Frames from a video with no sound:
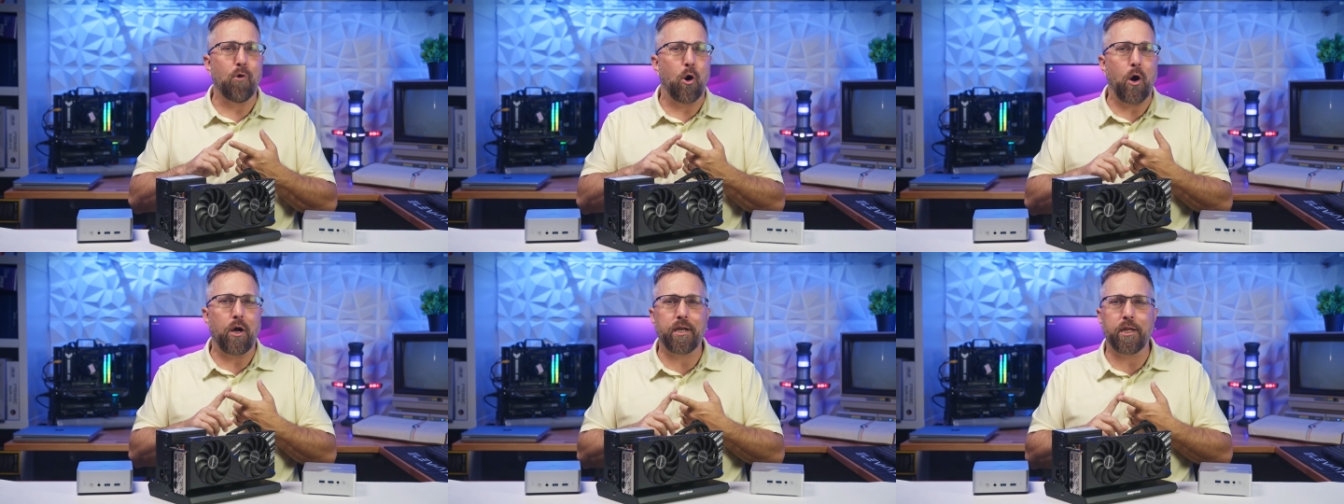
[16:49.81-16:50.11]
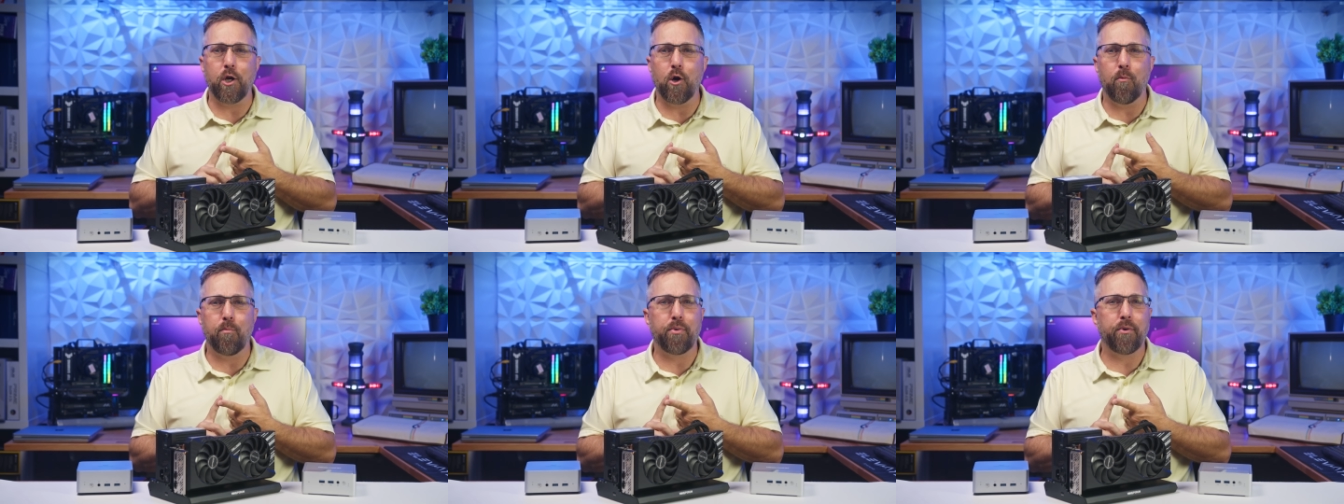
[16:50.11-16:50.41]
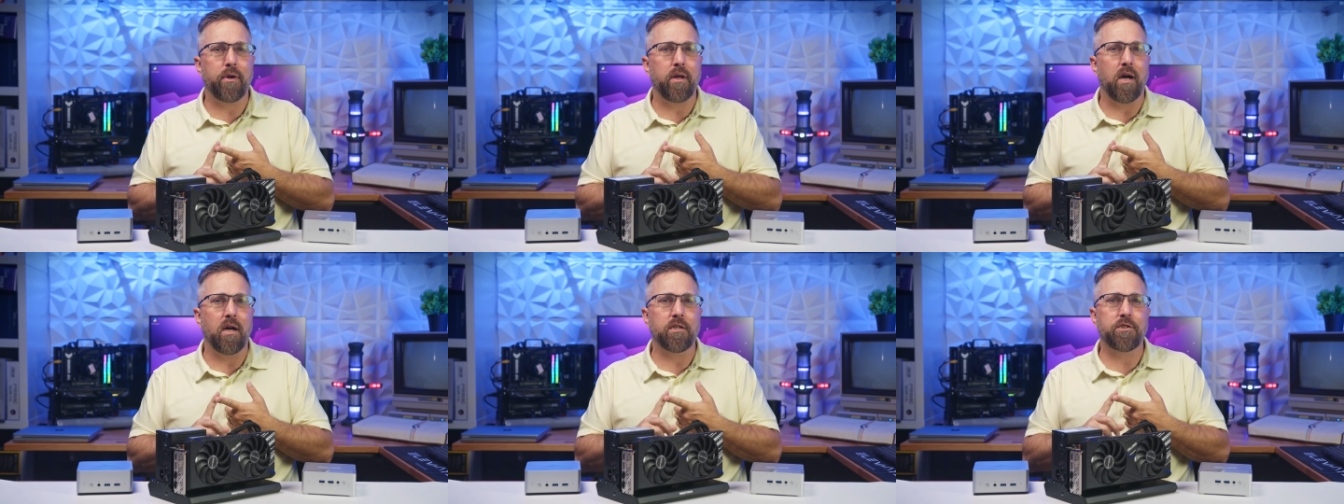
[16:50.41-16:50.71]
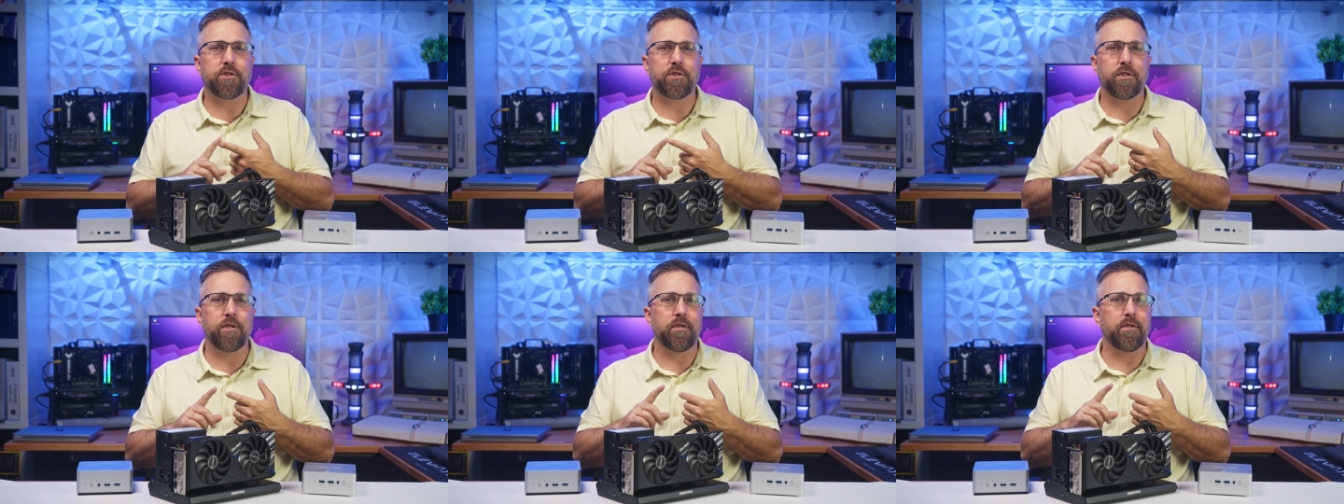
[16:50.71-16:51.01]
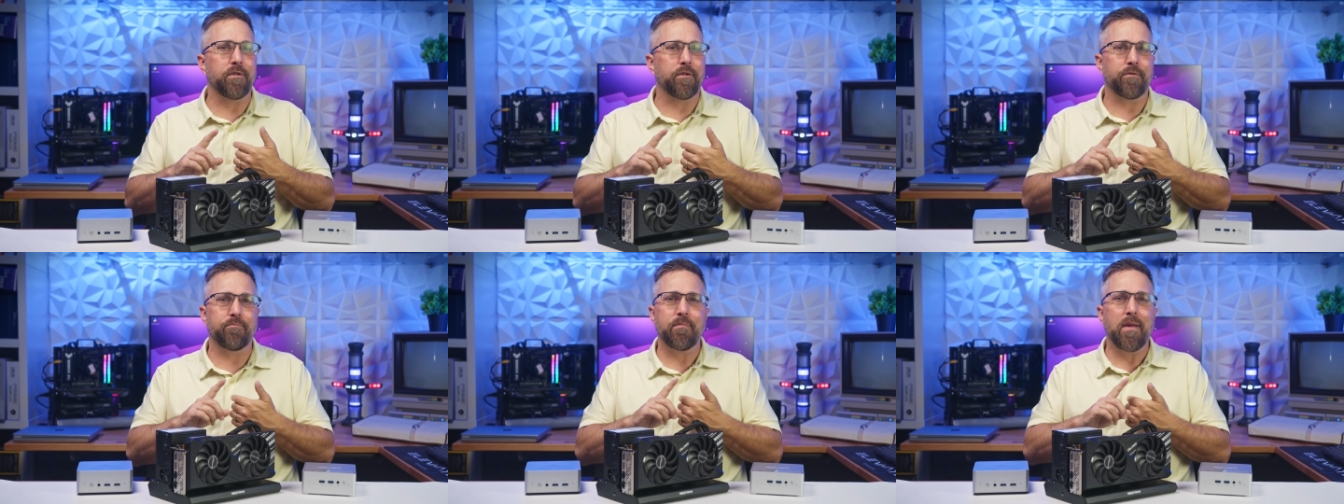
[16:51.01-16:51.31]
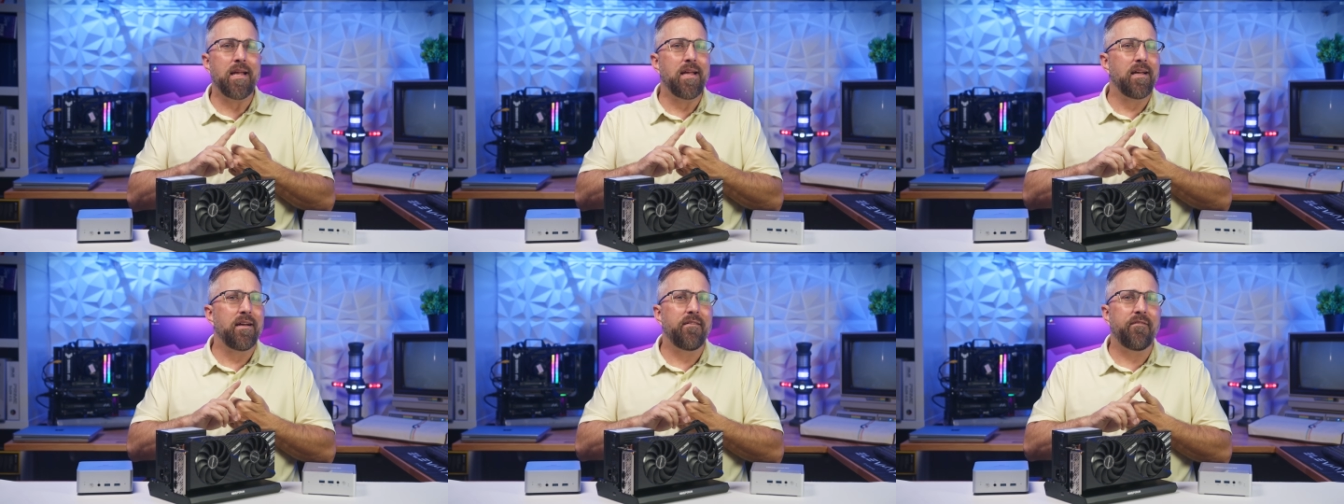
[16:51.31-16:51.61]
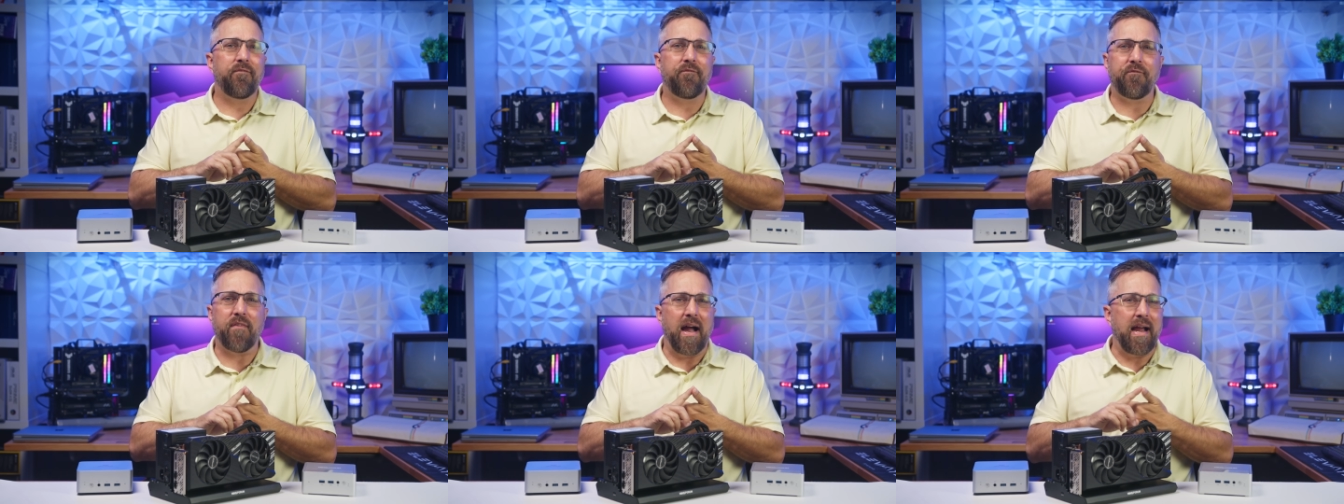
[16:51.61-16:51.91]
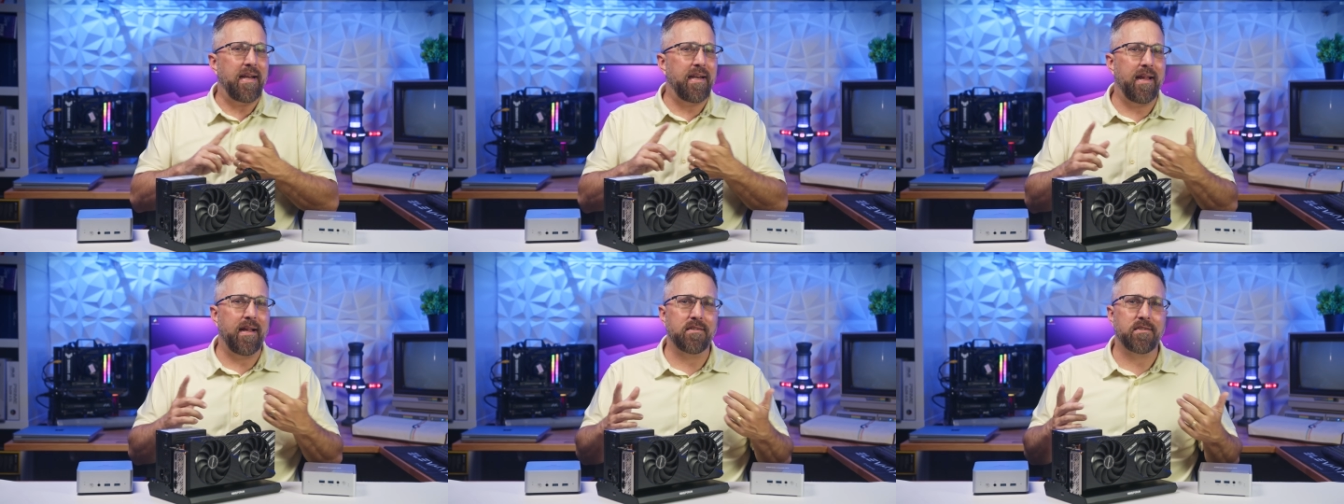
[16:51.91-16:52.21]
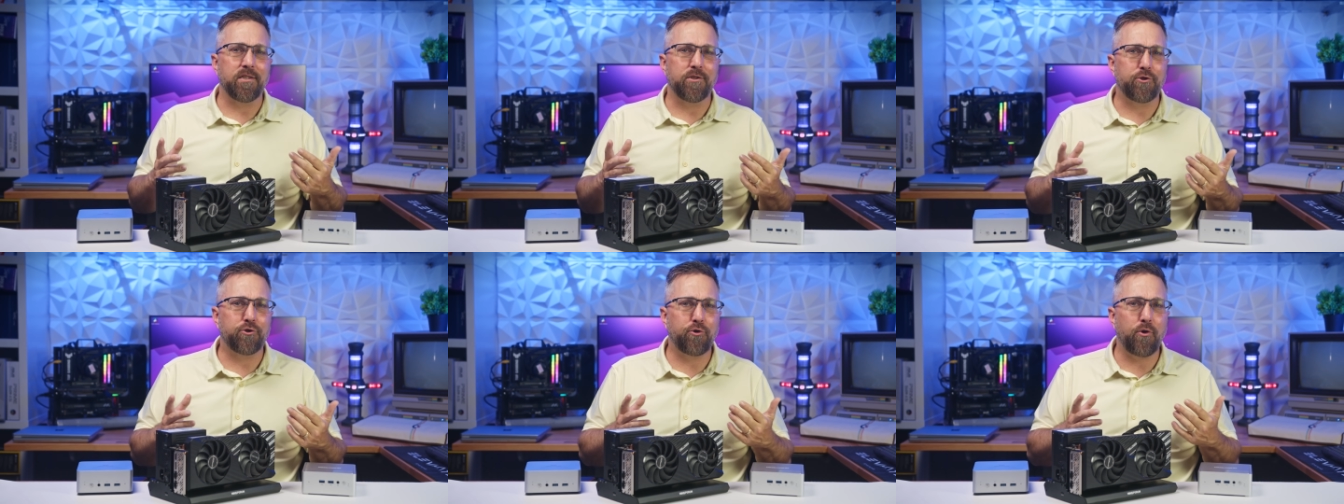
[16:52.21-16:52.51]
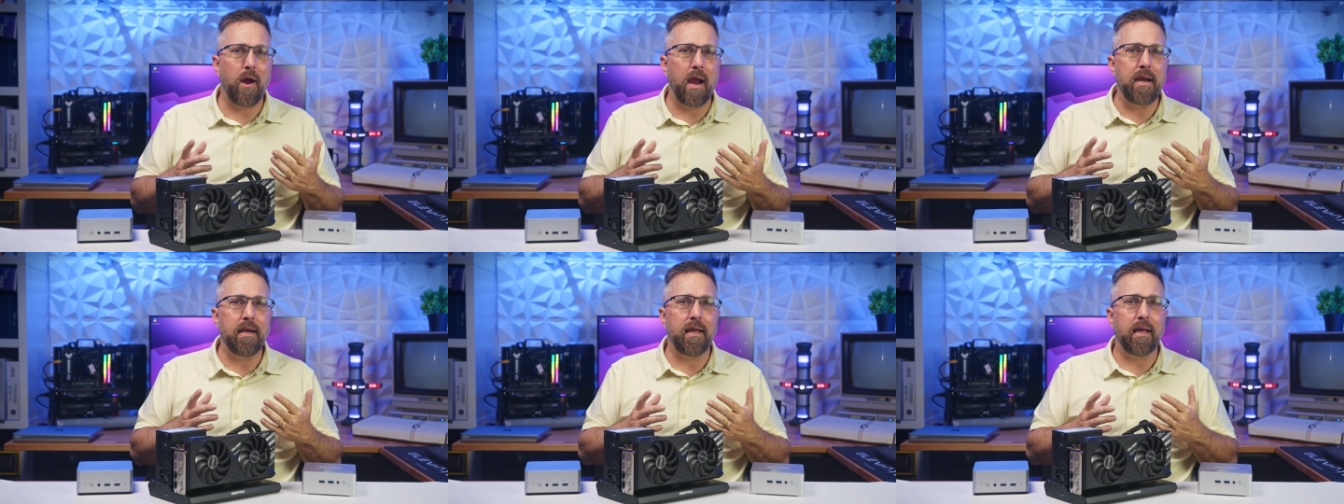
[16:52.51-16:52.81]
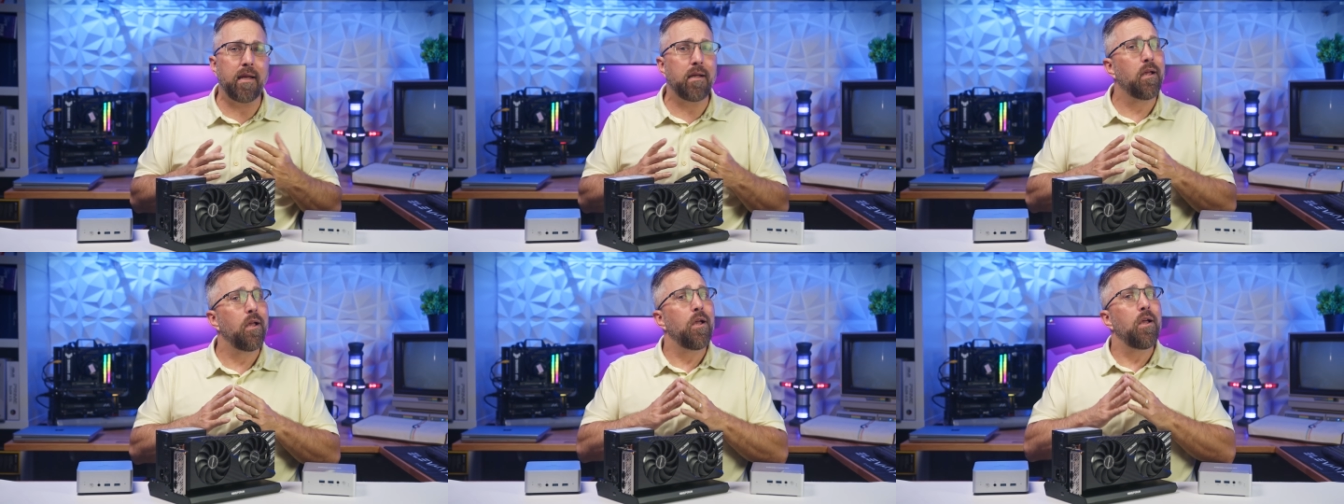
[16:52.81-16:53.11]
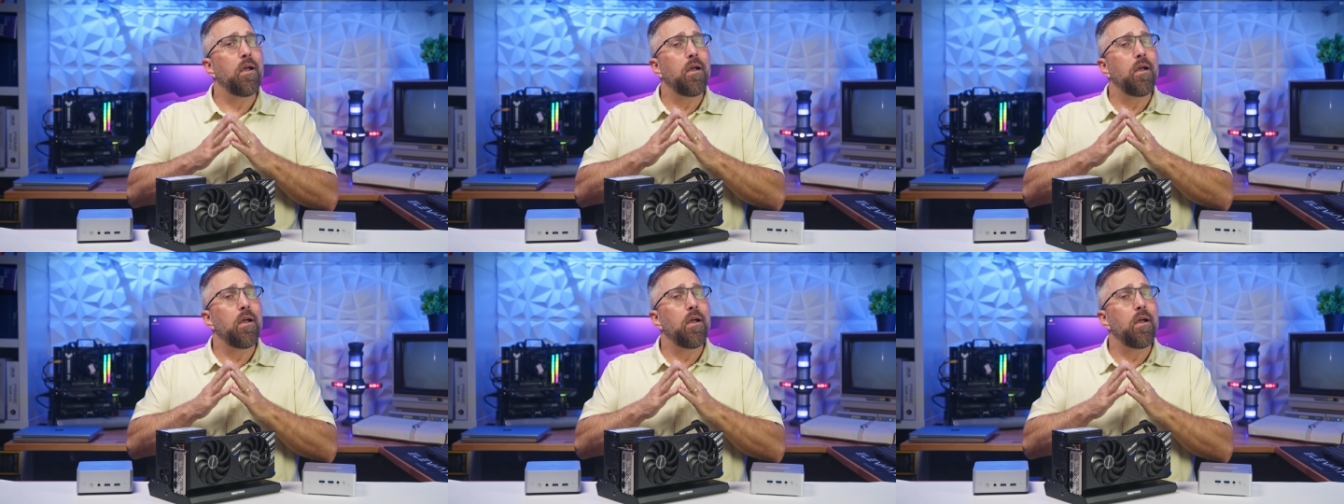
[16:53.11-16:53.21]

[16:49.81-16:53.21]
audio production, or finance and trading.